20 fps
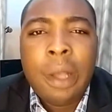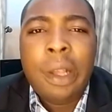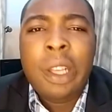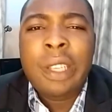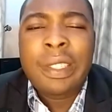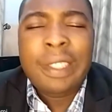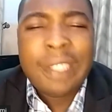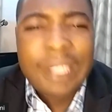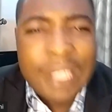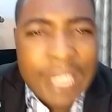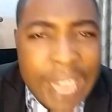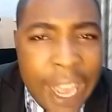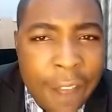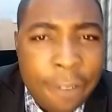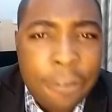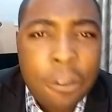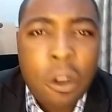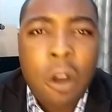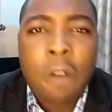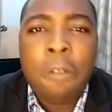
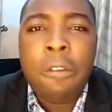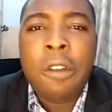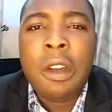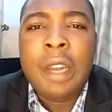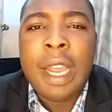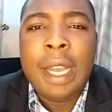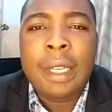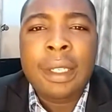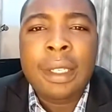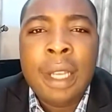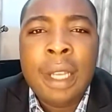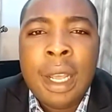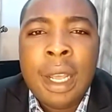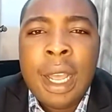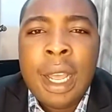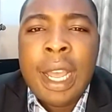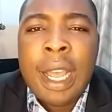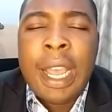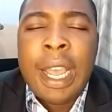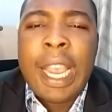Self-confidence
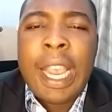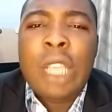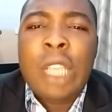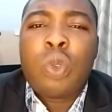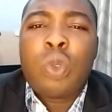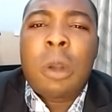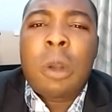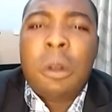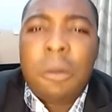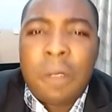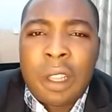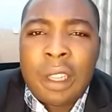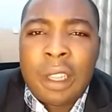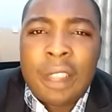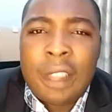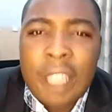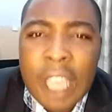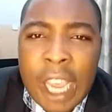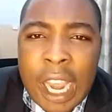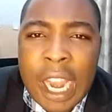is one of the
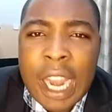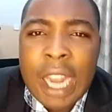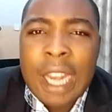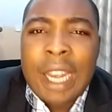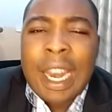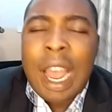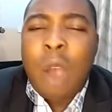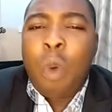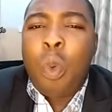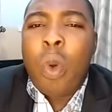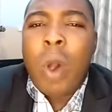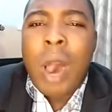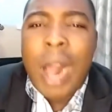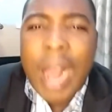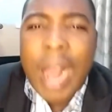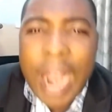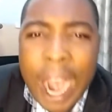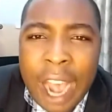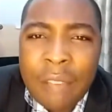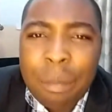things that will
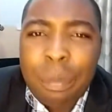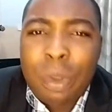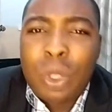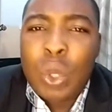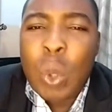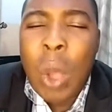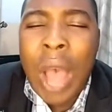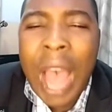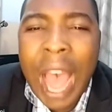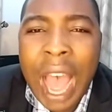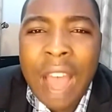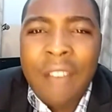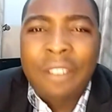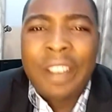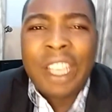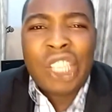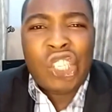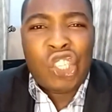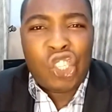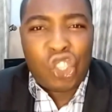help you to have
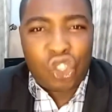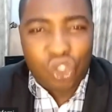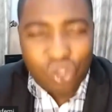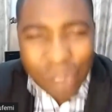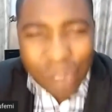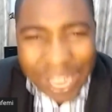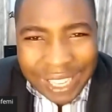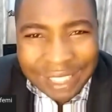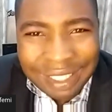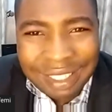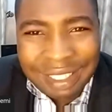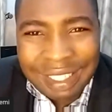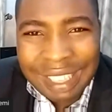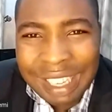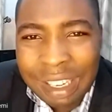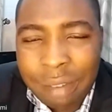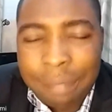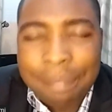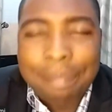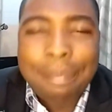a
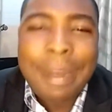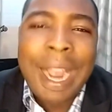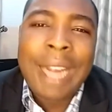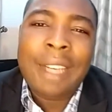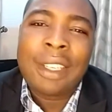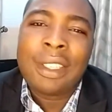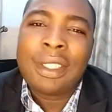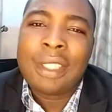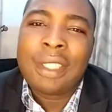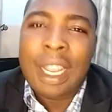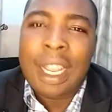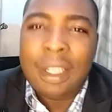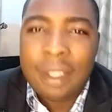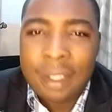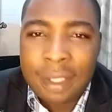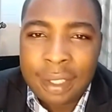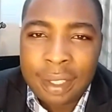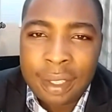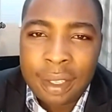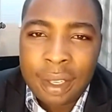strengthened mindset.
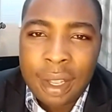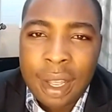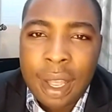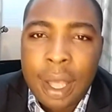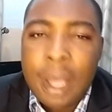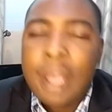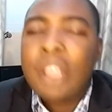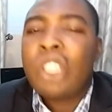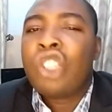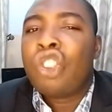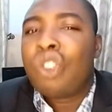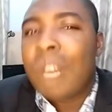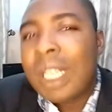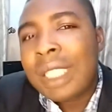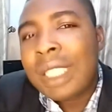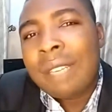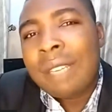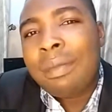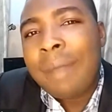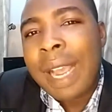
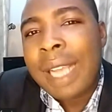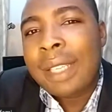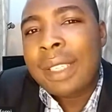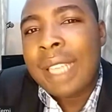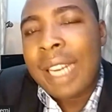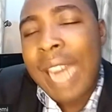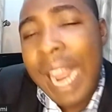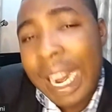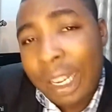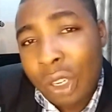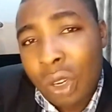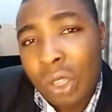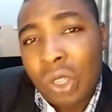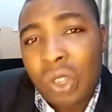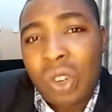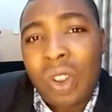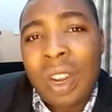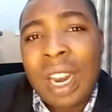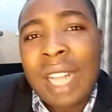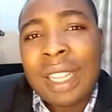Strengthened mindset, I told you
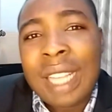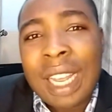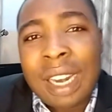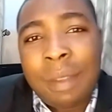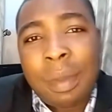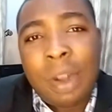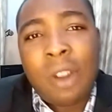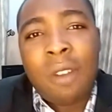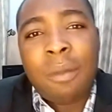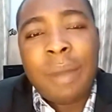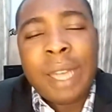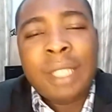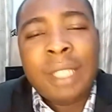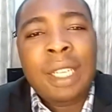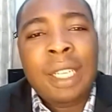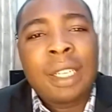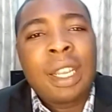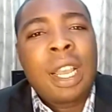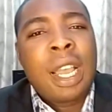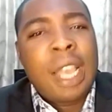the other time, the meaning of
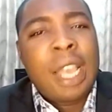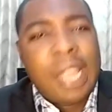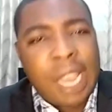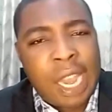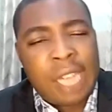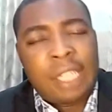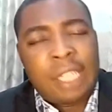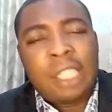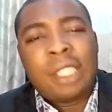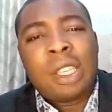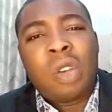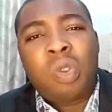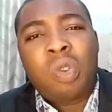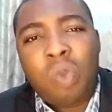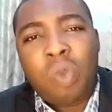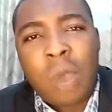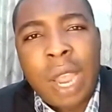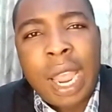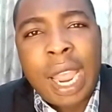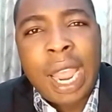mindset, it is a
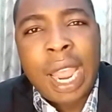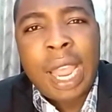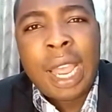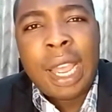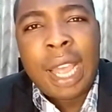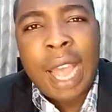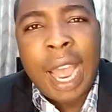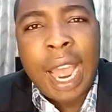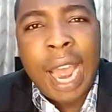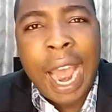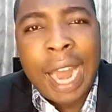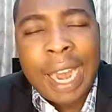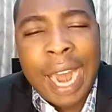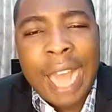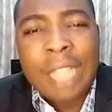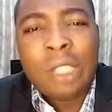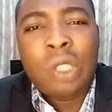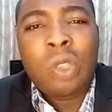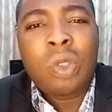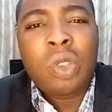way and
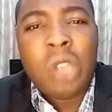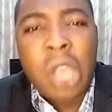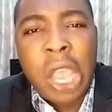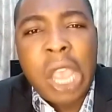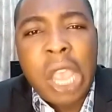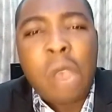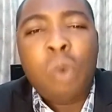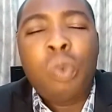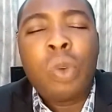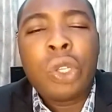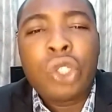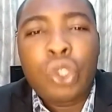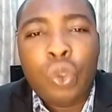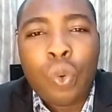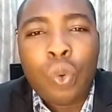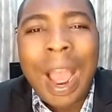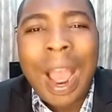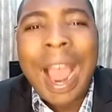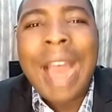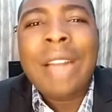attitude in which you
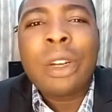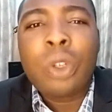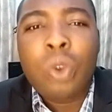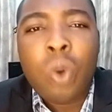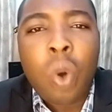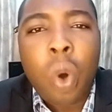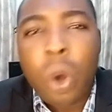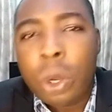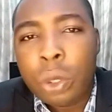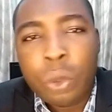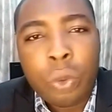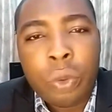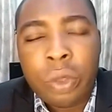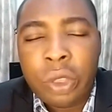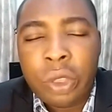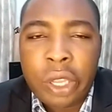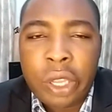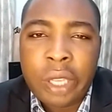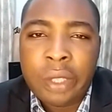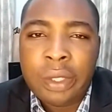handle or do
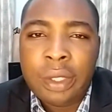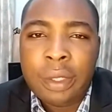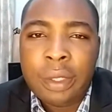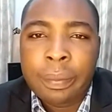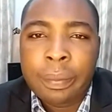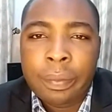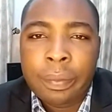things.